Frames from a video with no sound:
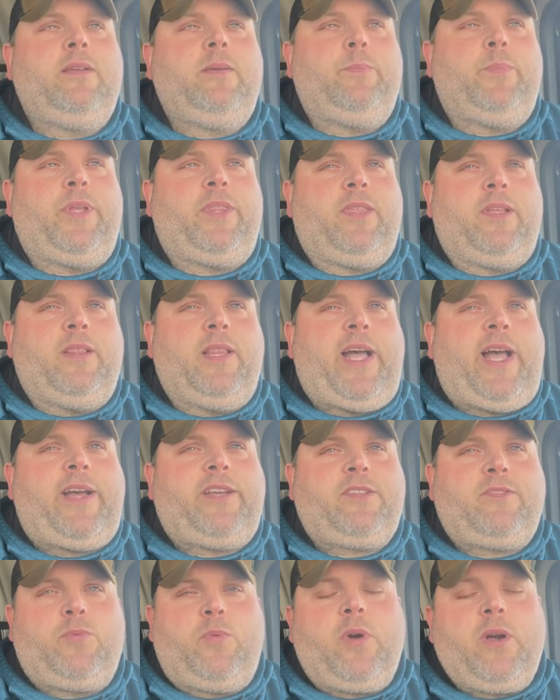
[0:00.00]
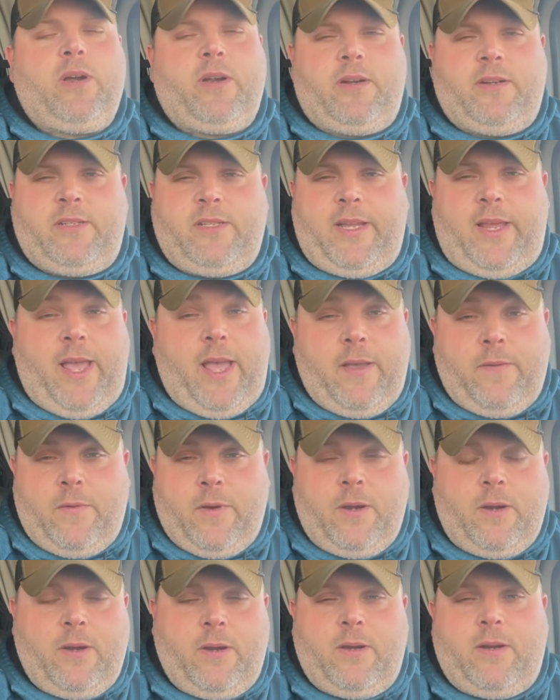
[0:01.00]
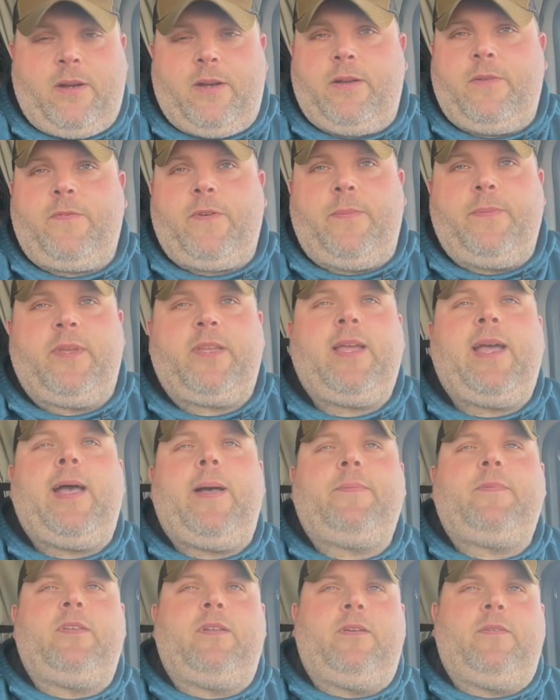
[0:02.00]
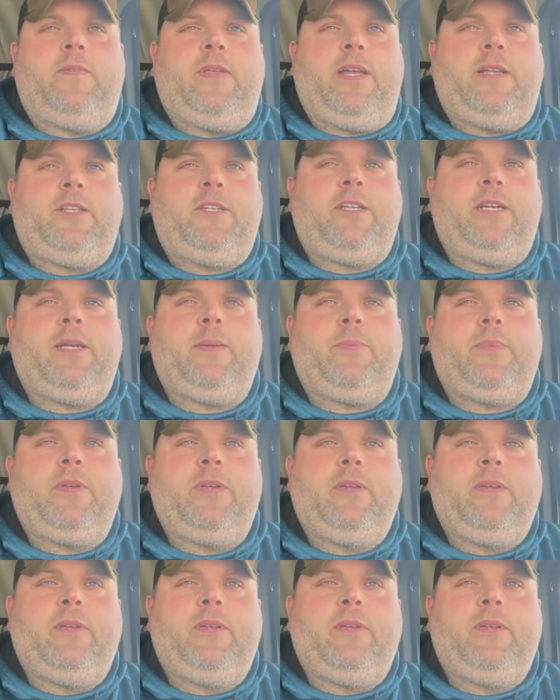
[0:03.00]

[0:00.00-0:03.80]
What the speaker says: But the last words ever heard from the captain of that ship